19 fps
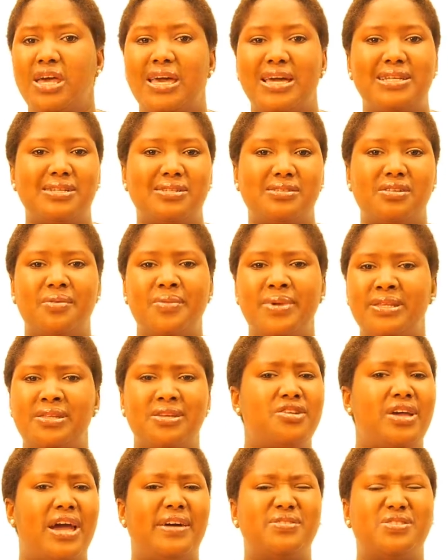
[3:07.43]
It does not mean that
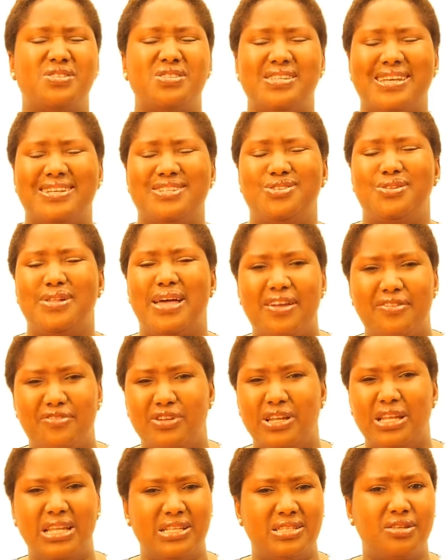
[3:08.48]
you have to schedule
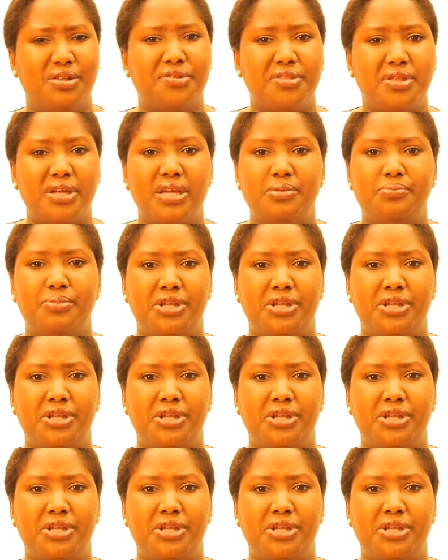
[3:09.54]
every little thing,